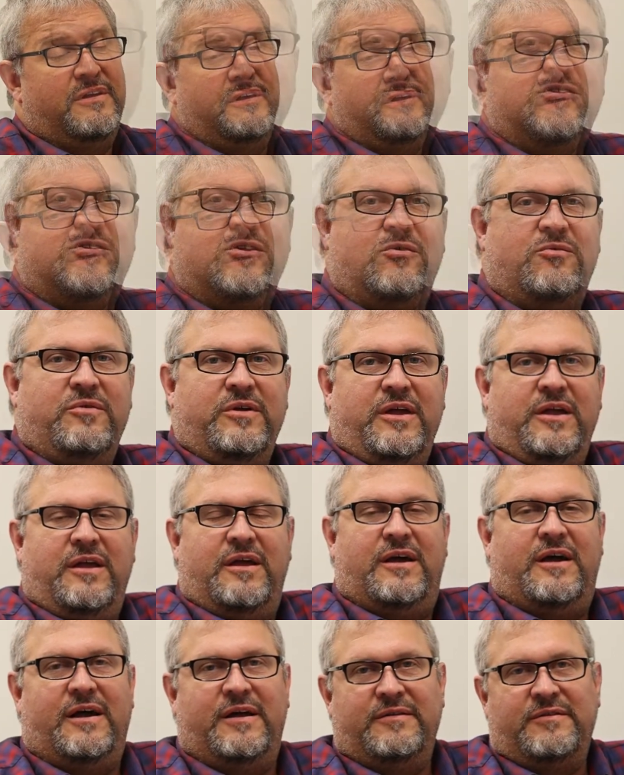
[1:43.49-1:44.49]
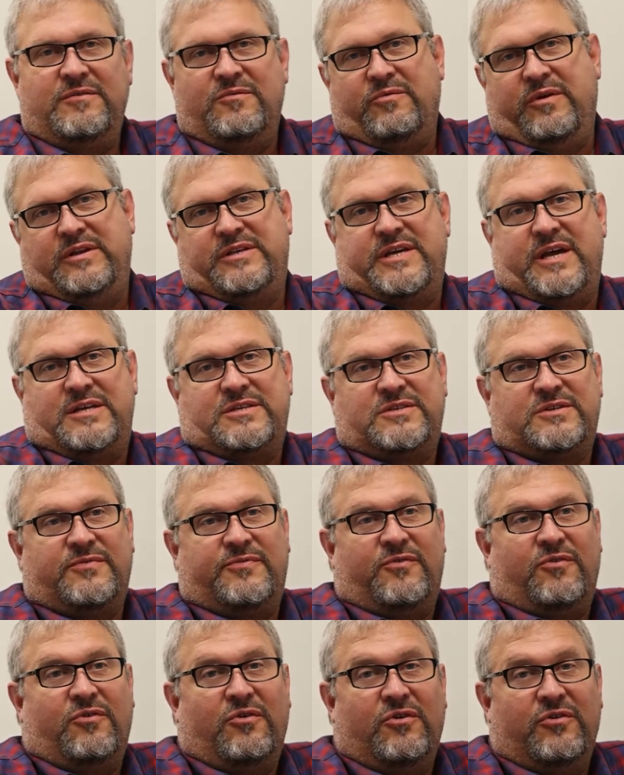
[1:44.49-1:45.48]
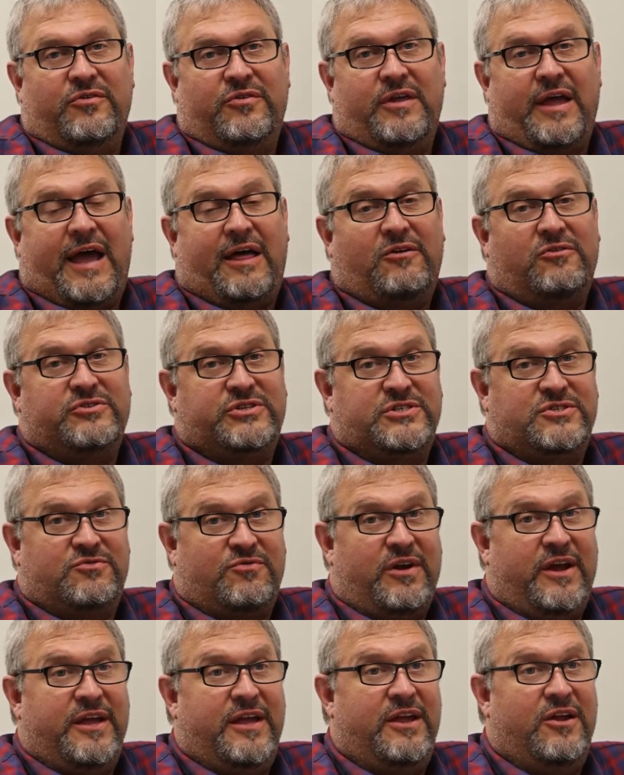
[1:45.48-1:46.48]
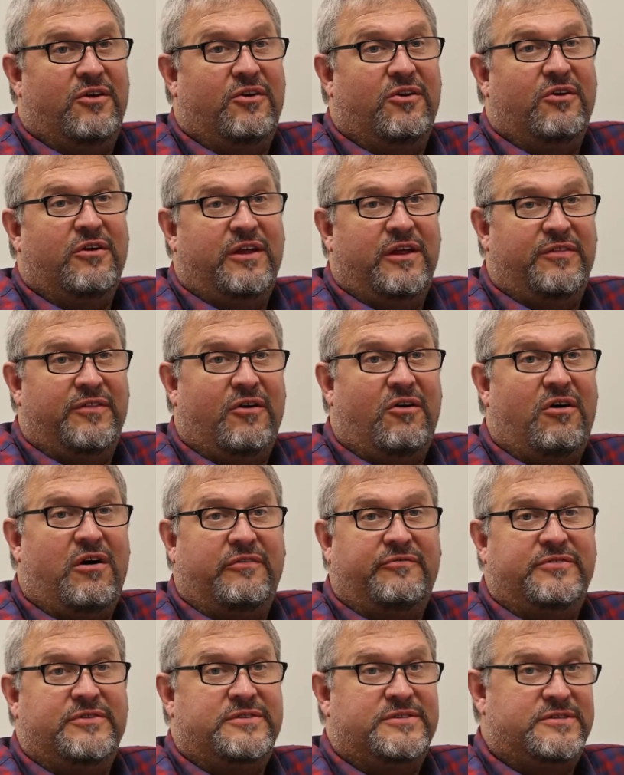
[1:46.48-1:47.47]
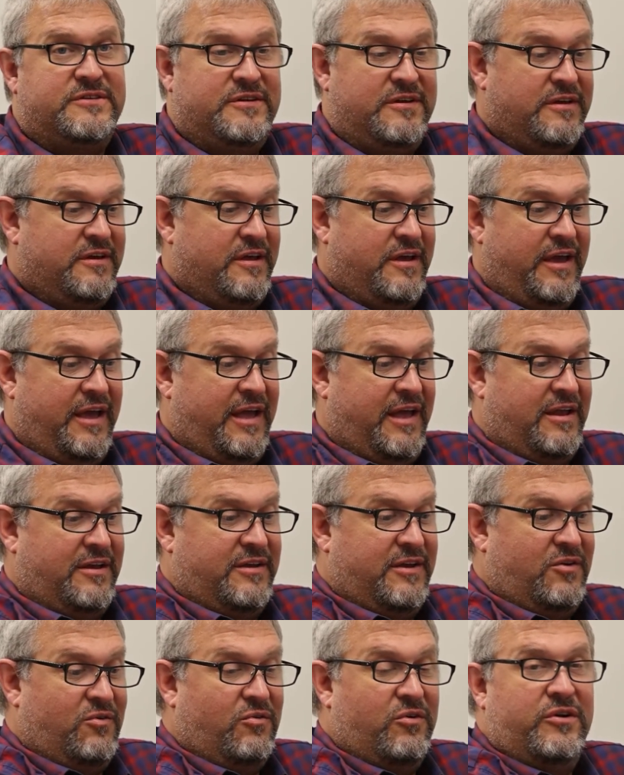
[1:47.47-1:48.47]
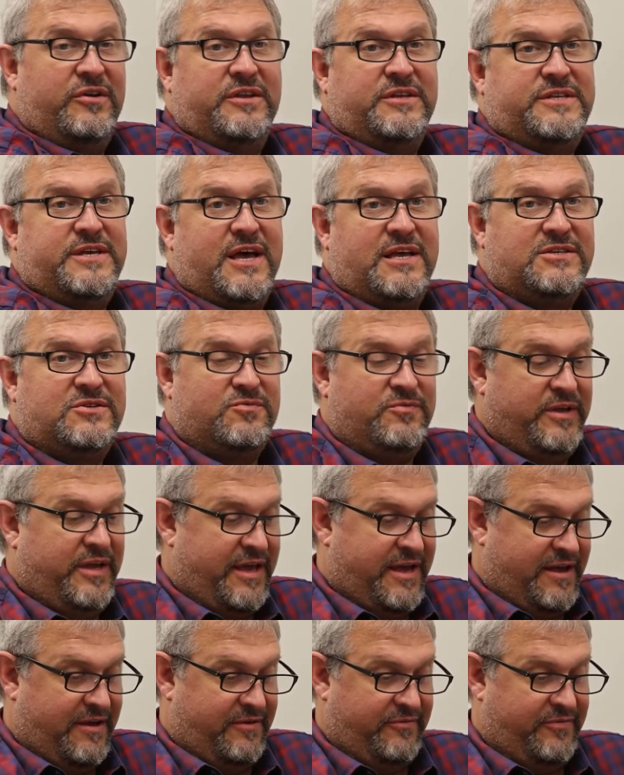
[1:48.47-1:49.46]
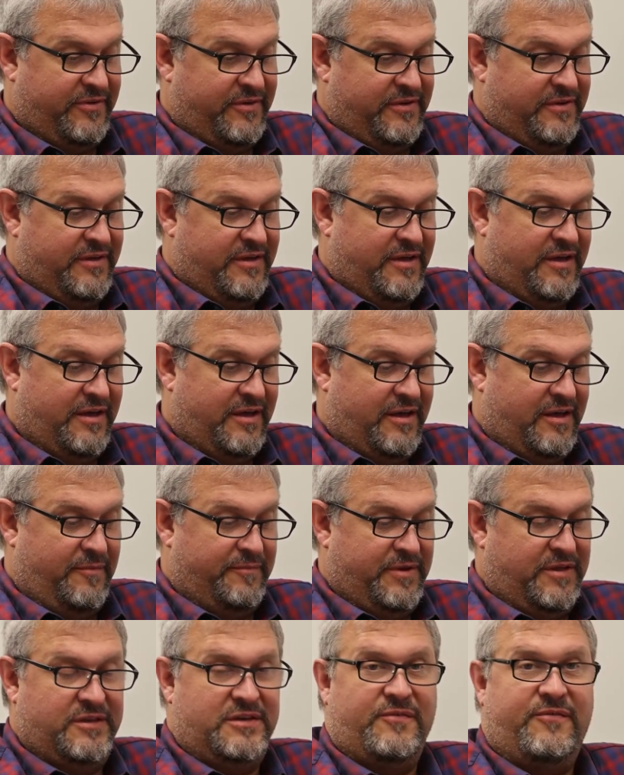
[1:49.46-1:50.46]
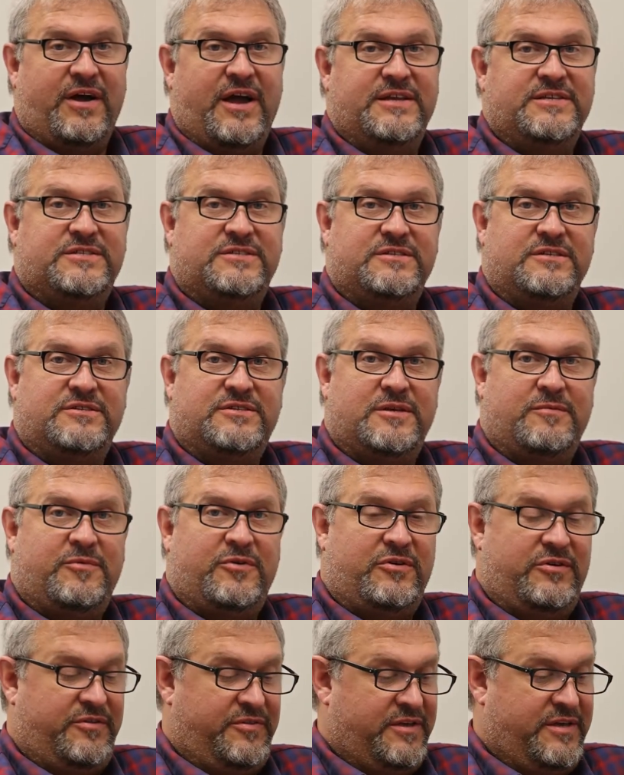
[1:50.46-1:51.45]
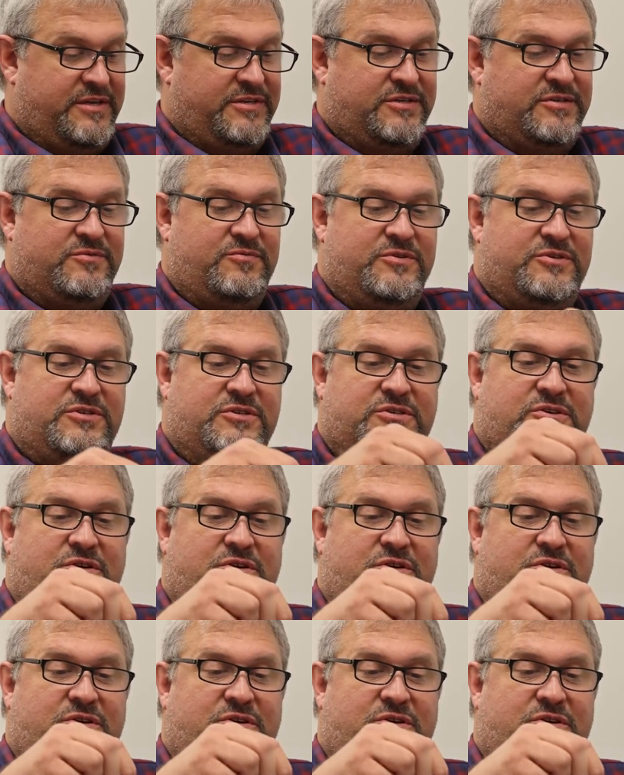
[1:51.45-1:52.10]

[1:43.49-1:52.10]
So we test for the allergies right here in the office, and in order to test, we have a device similar to this, which is